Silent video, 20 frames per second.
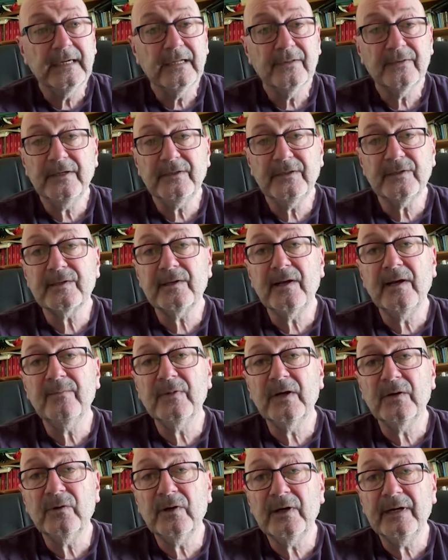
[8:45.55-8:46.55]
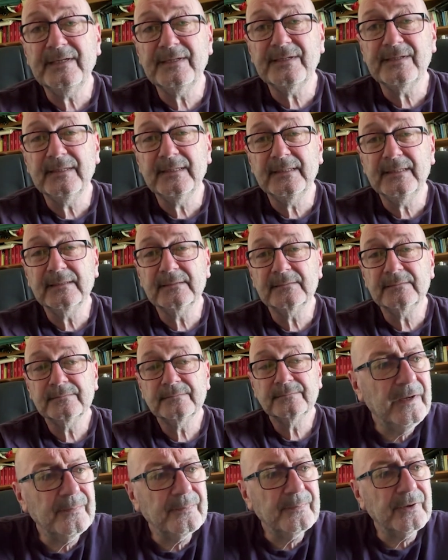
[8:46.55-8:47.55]
They just like my writing.
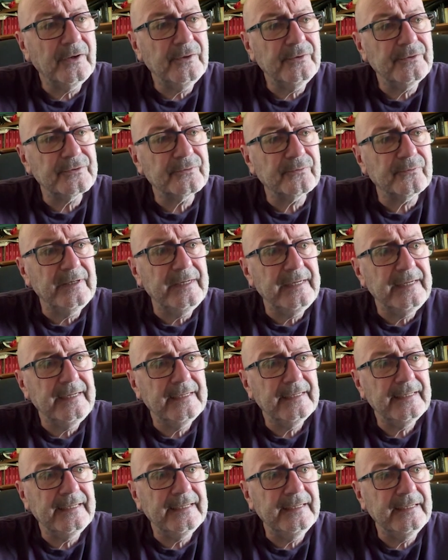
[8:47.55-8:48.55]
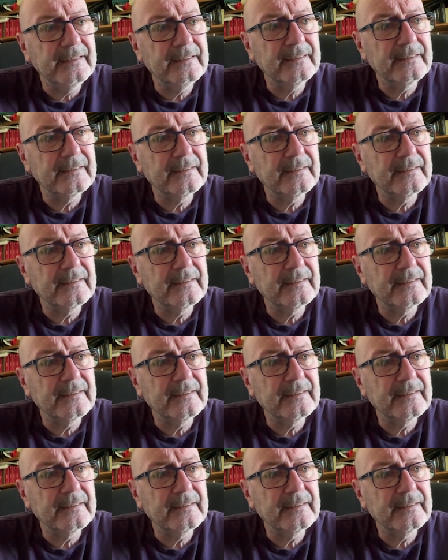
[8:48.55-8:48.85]
The approach really